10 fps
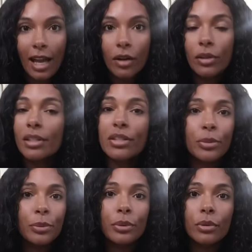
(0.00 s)
out is
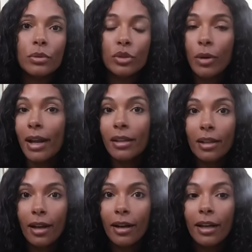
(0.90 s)
through trial
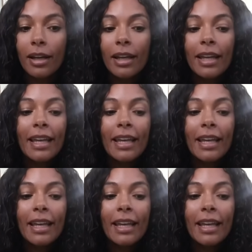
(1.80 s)
and error.